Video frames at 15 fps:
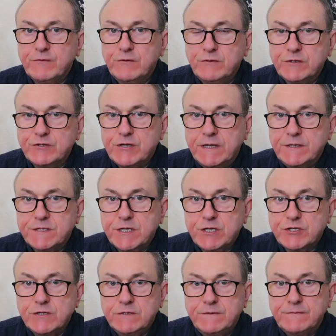through the
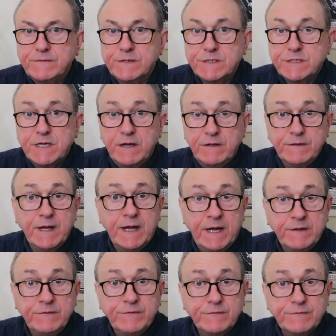transition of the Sun
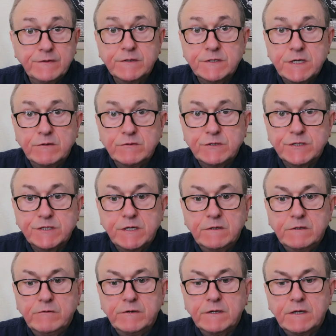and the total
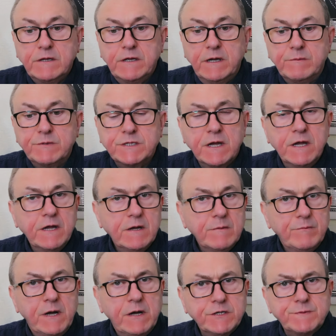solar eclipse,
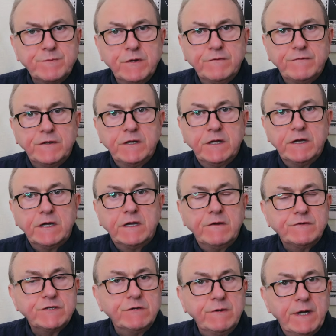Mars moving here
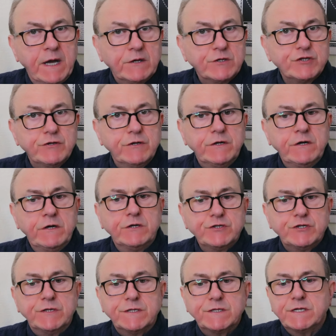gives you extra
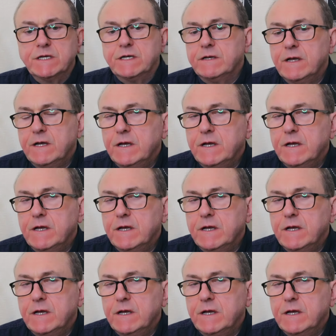urgency.